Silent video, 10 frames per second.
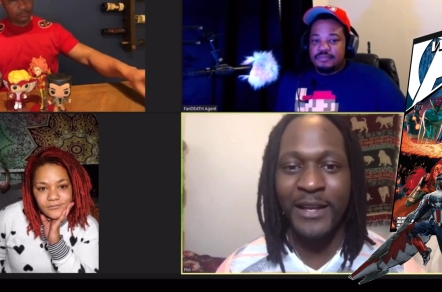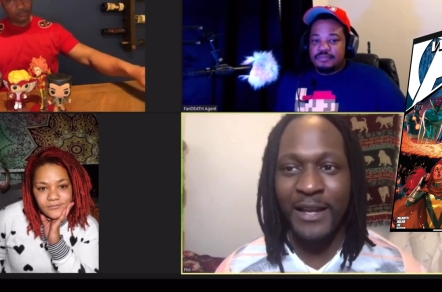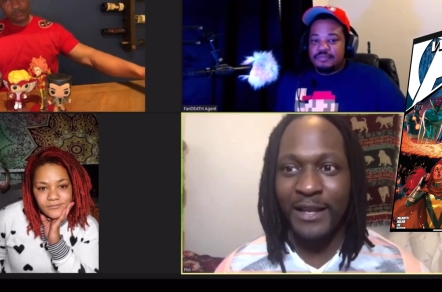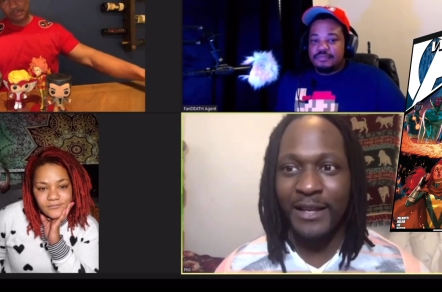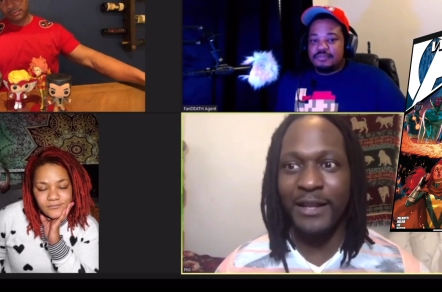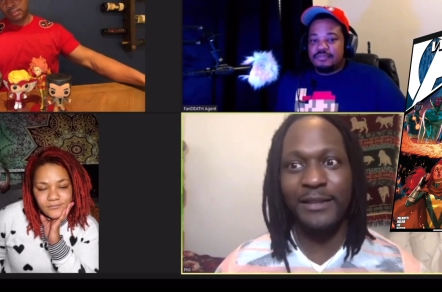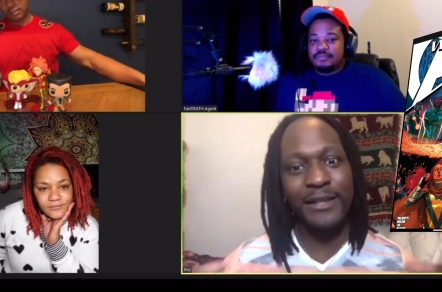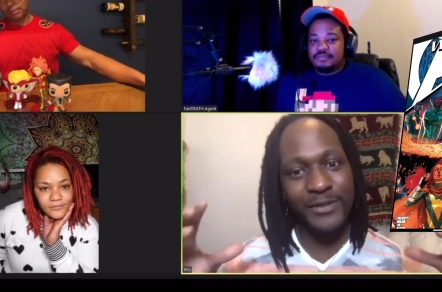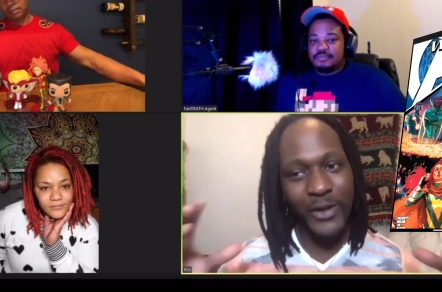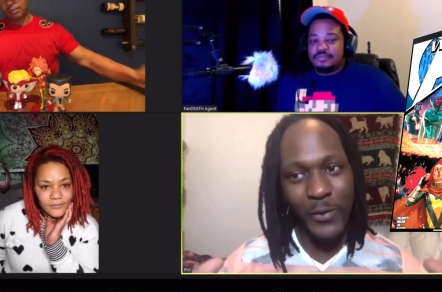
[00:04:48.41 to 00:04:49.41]
Speaker 1: Like they
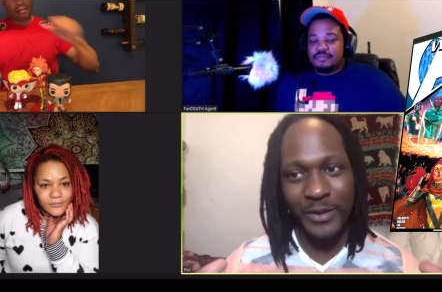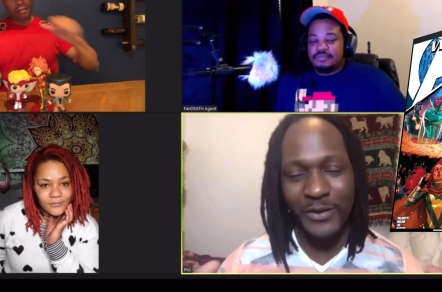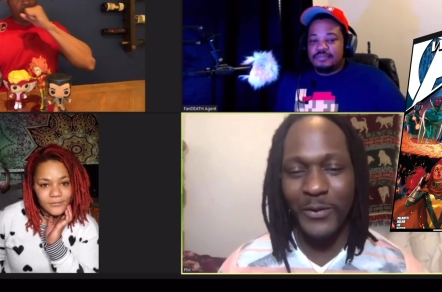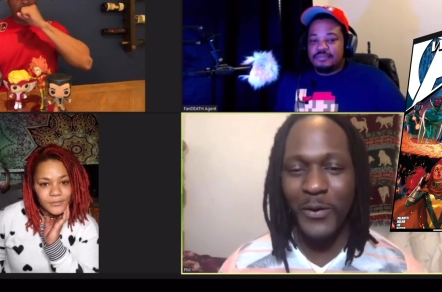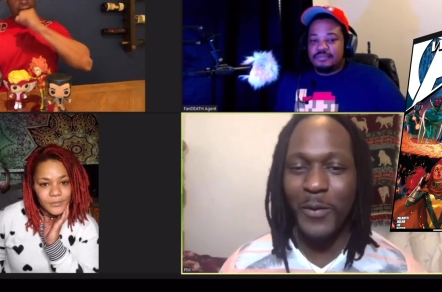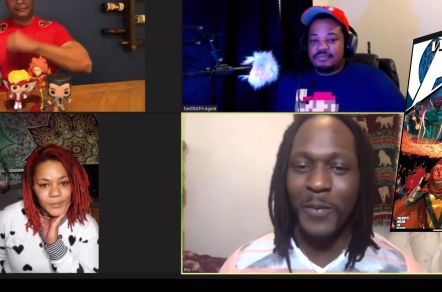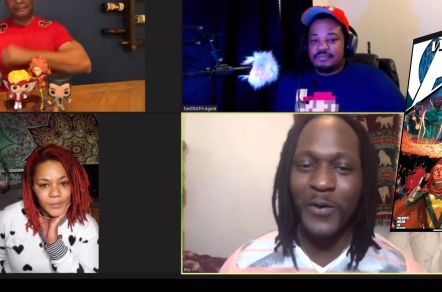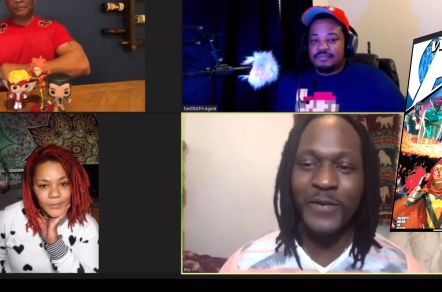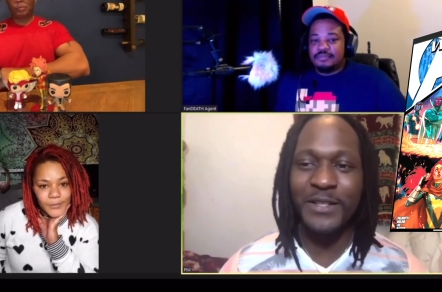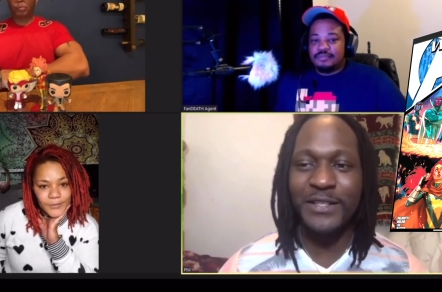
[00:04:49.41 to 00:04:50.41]
start with their own
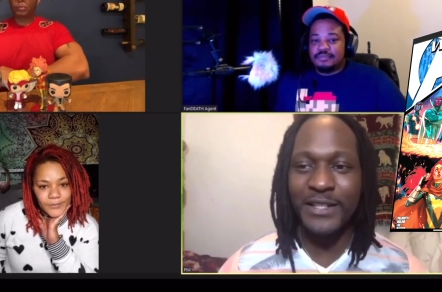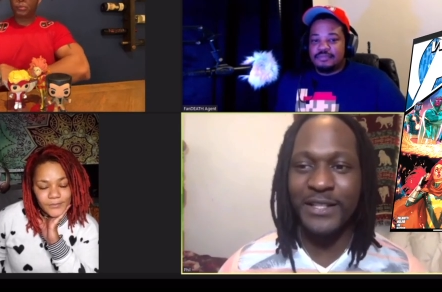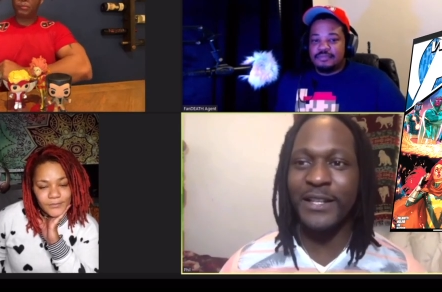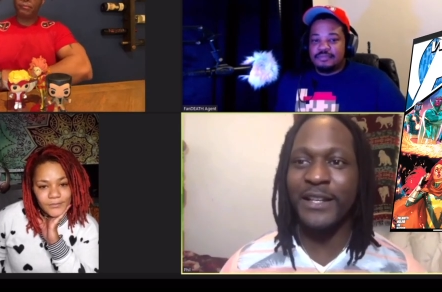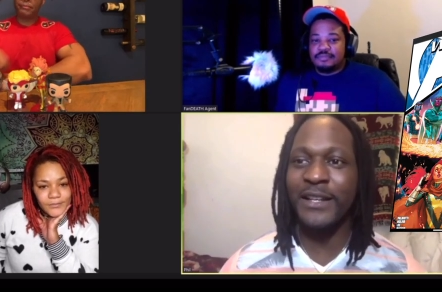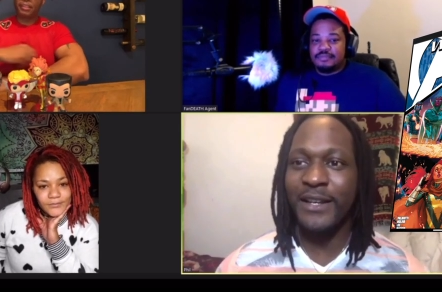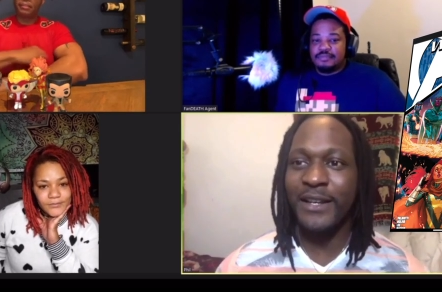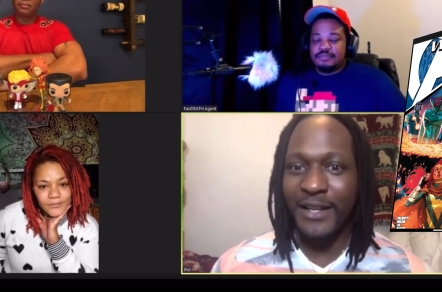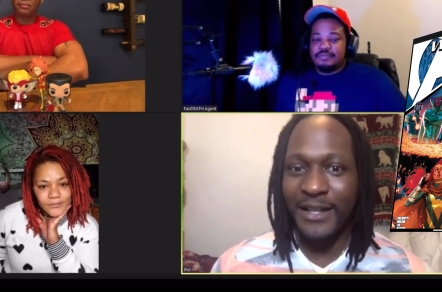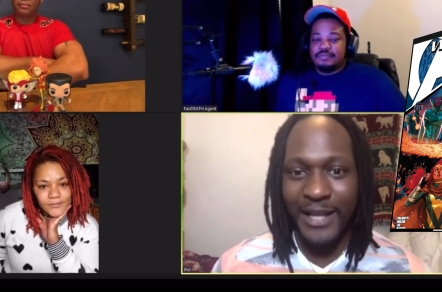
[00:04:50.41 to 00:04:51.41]
movies, and then they
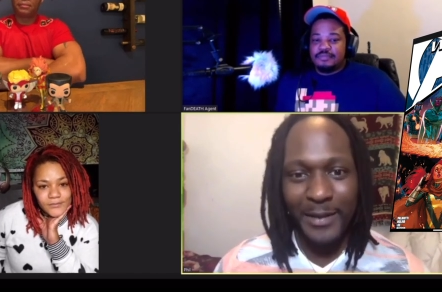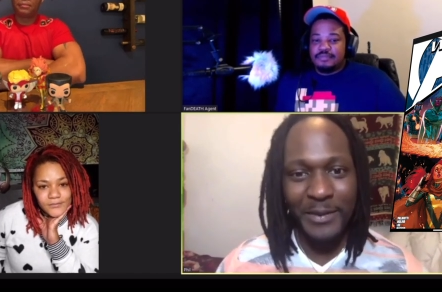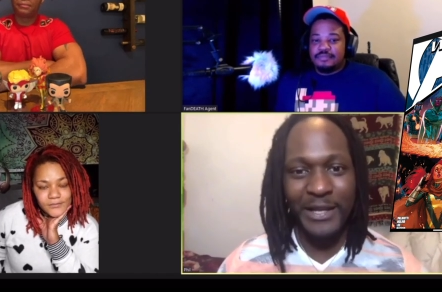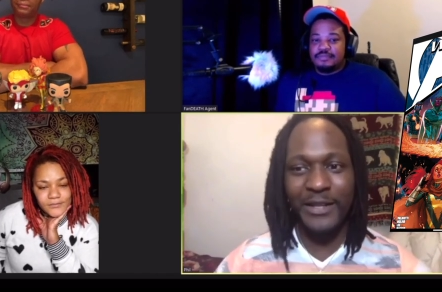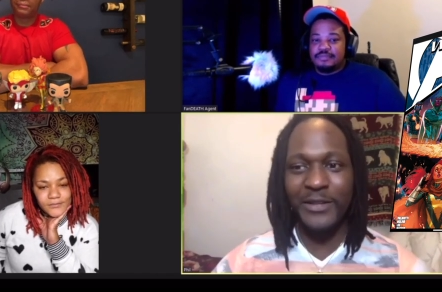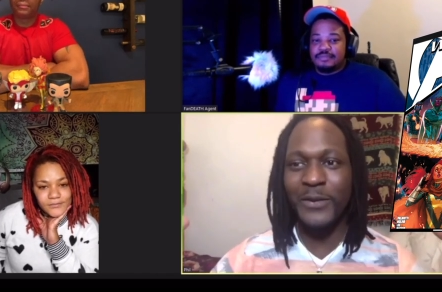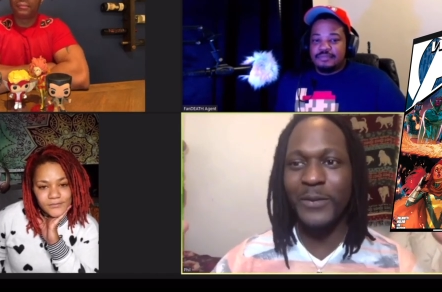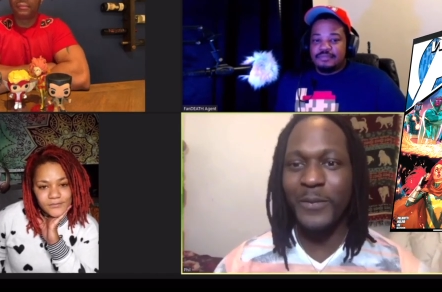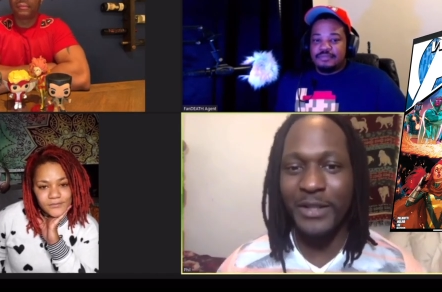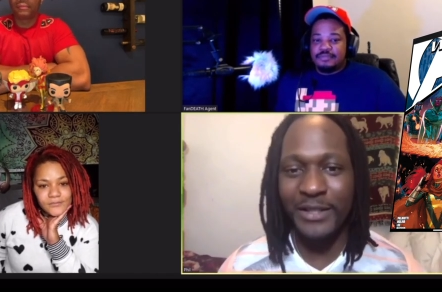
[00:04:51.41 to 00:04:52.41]
came together with
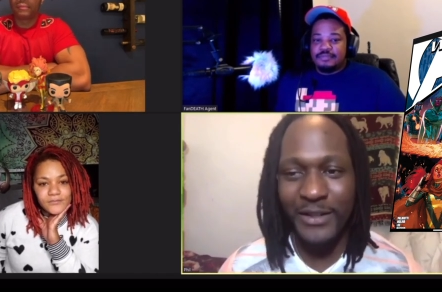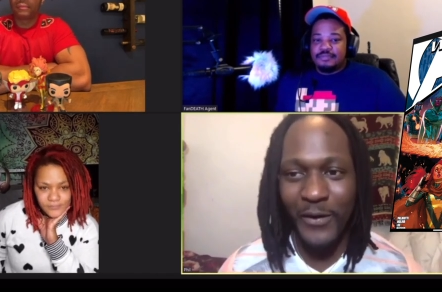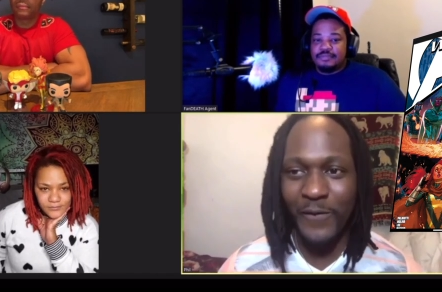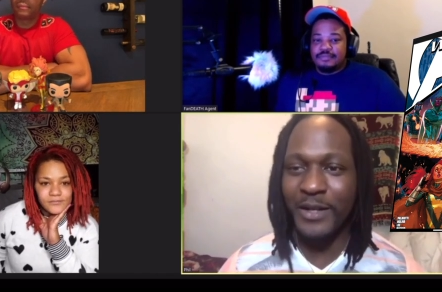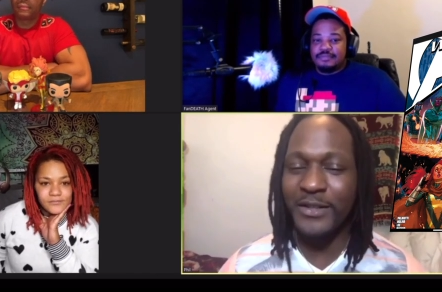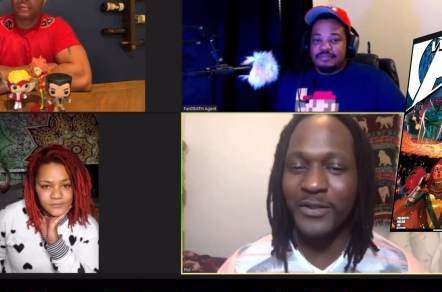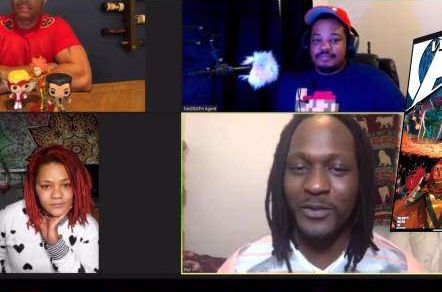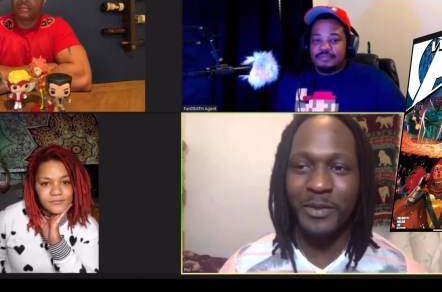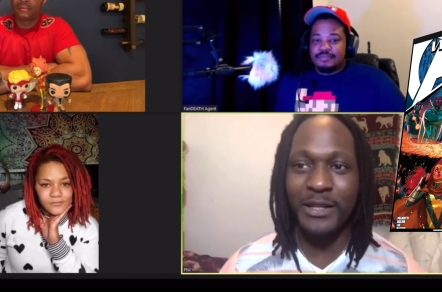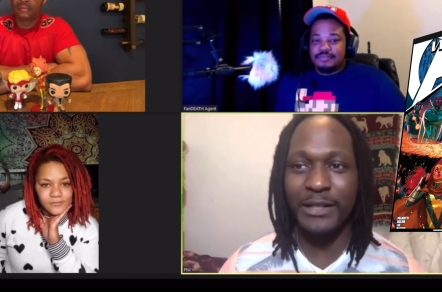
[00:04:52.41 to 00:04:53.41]
you know Avengers. But
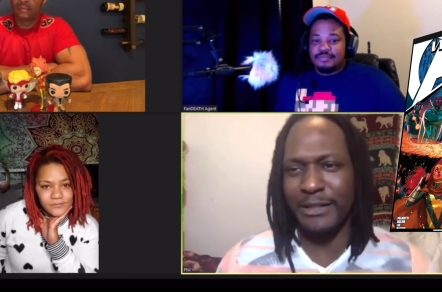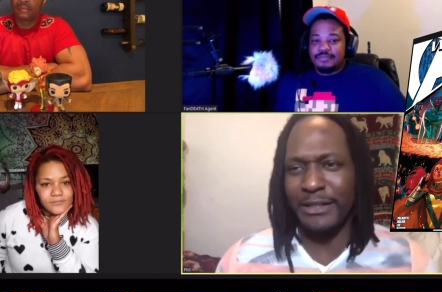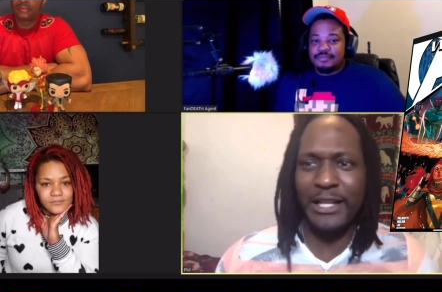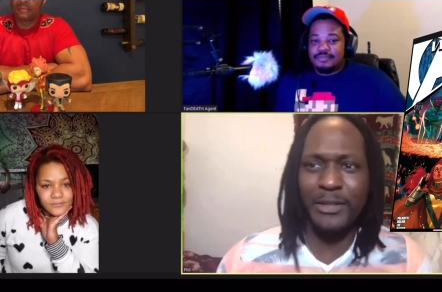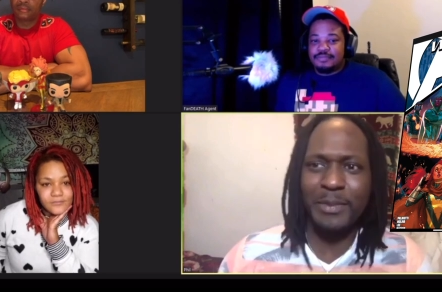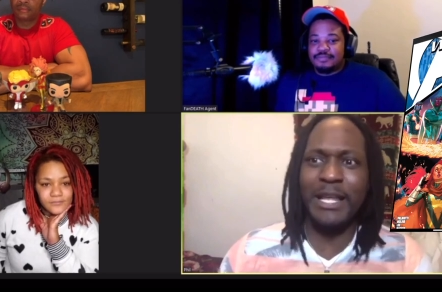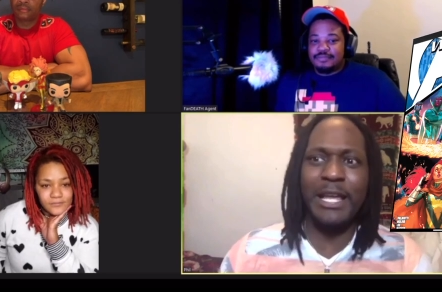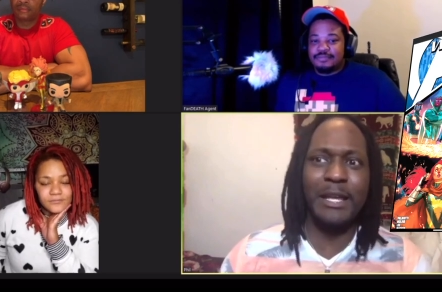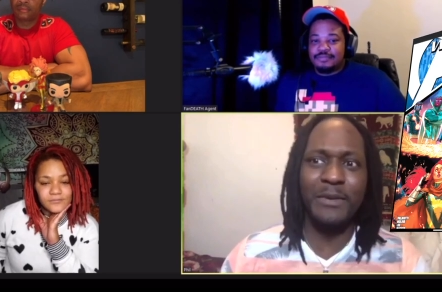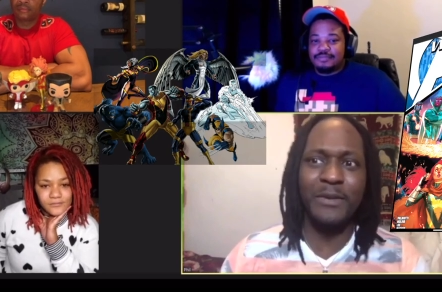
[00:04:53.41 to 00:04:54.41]
it doesn't have to be
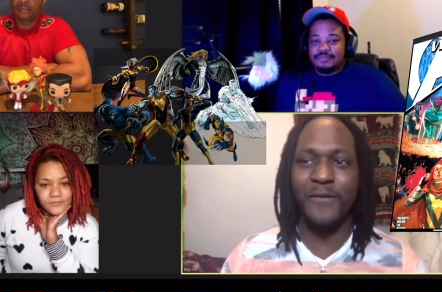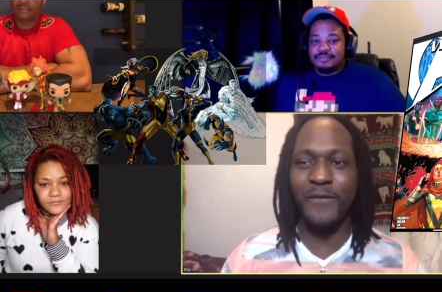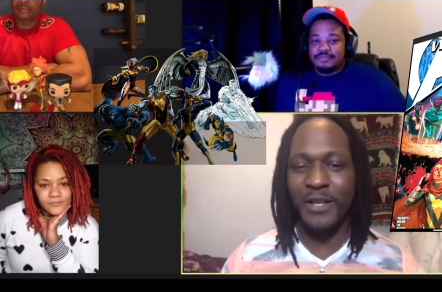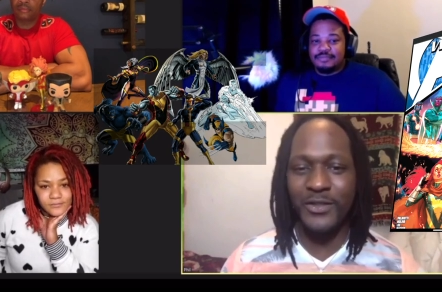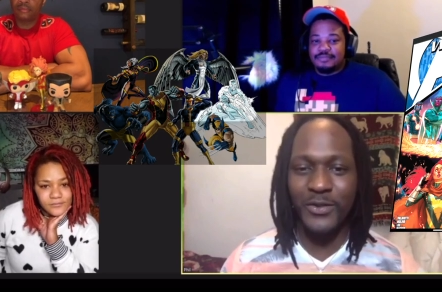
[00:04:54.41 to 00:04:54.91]
named Avengers.